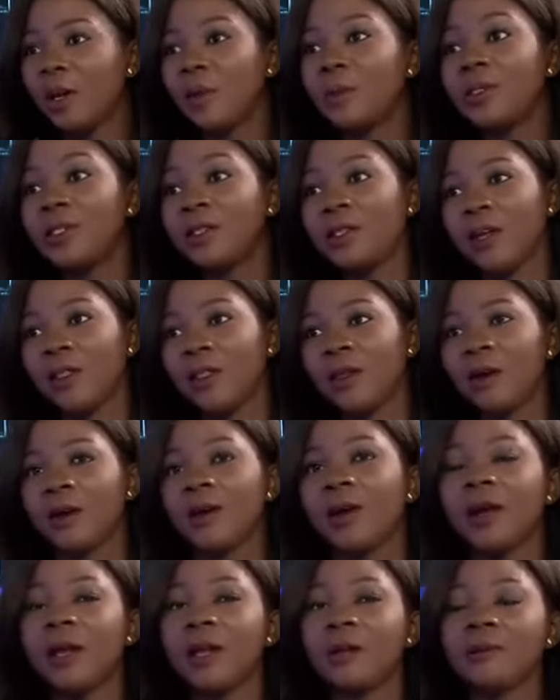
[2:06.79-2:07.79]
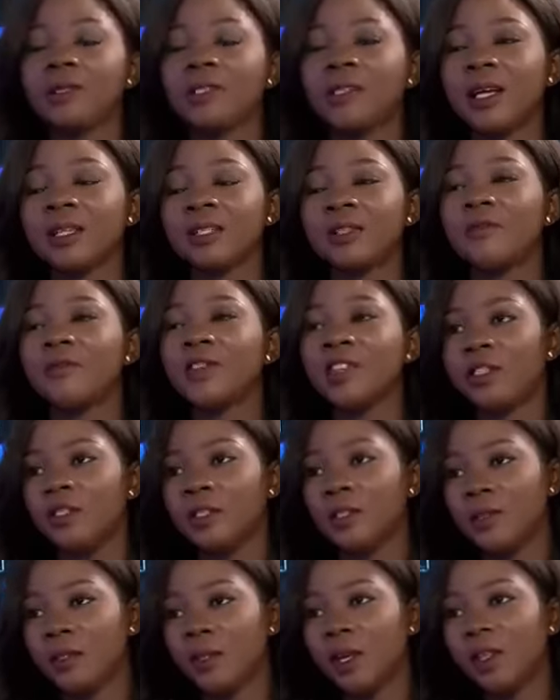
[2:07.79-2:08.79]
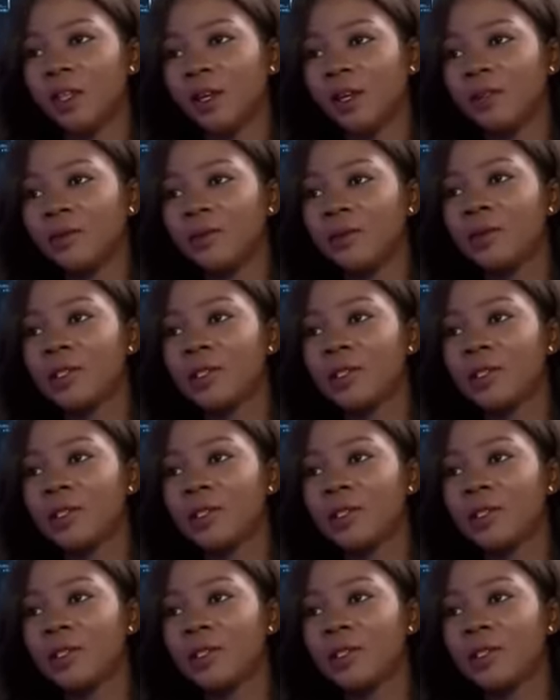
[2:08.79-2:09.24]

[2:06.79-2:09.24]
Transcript: come together and start investing together.